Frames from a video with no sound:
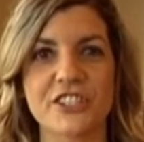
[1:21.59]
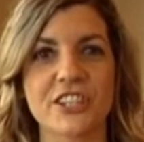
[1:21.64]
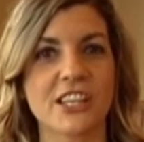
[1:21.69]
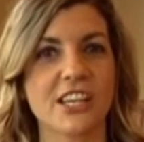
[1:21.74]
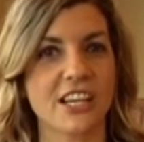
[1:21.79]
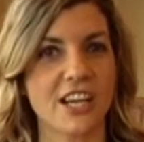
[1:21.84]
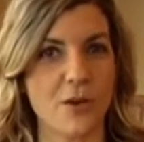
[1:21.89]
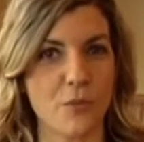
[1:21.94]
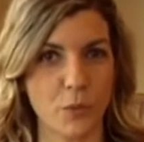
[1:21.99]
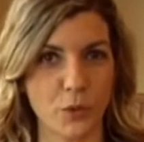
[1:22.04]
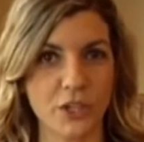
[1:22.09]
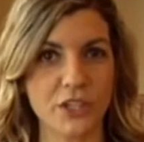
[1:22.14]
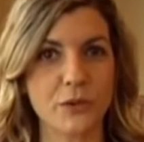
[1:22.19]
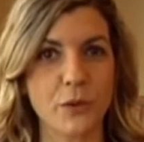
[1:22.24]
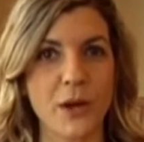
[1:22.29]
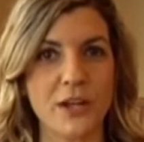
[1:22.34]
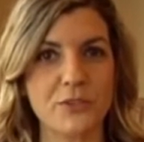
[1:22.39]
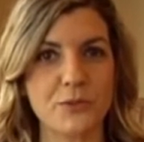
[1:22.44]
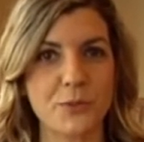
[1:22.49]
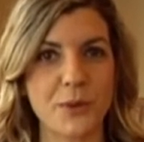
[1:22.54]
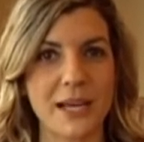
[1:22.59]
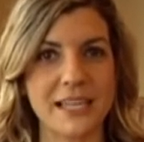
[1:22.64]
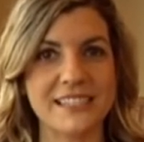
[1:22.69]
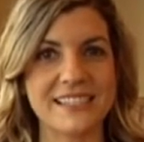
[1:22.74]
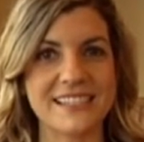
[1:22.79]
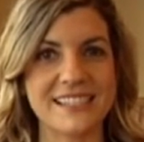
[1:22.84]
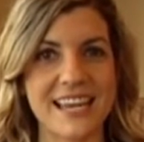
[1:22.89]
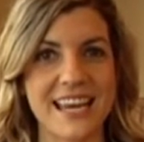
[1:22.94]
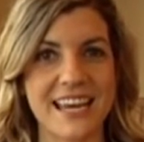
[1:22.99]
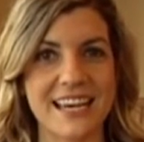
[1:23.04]
click on Work Watch
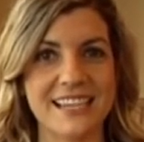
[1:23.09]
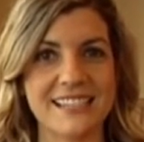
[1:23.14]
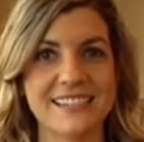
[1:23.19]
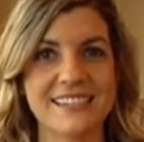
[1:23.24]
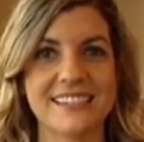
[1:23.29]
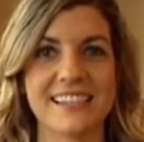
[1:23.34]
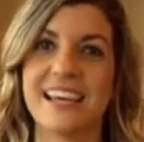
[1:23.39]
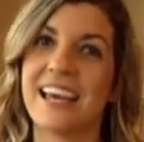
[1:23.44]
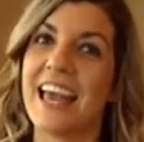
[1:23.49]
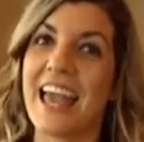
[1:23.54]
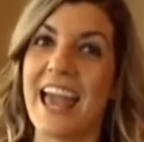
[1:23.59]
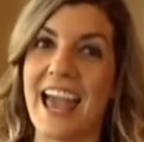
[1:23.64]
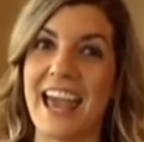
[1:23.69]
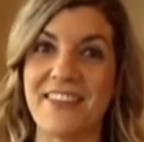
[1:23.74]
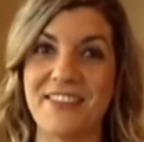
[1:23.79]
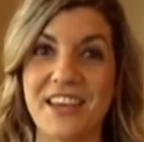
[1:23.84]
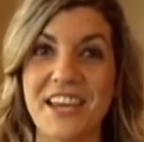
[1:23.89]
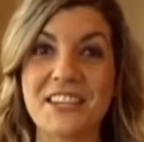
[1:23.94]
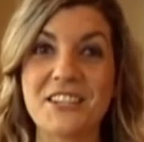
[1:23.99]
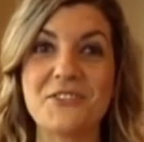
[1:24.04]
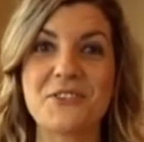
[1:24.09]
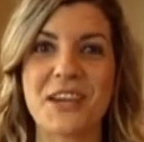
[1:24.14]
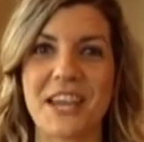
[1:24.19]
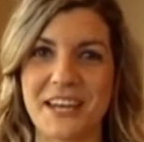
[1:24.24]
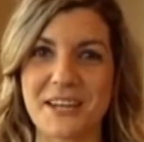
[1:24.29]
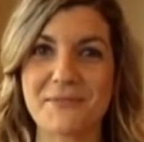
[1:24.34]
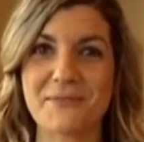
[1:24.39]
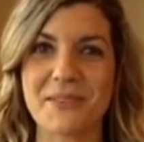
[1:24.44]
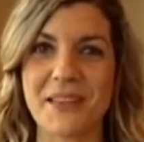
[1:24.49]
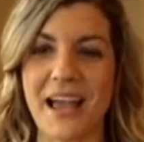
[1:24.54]
Wednesdays, and then you
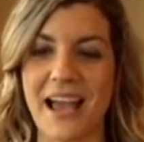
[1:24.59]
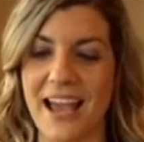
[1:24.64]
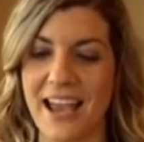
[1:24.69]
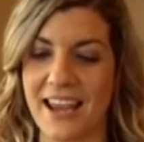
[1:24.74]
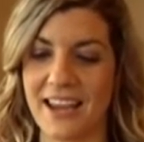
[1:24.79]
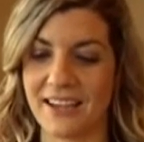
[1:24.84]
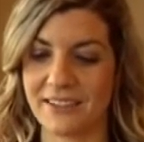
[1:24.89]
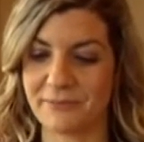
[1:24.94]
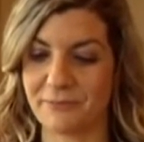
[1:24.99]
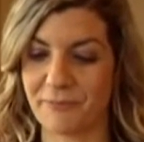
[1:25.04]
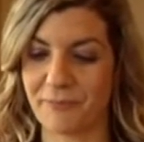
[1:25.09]
can apply.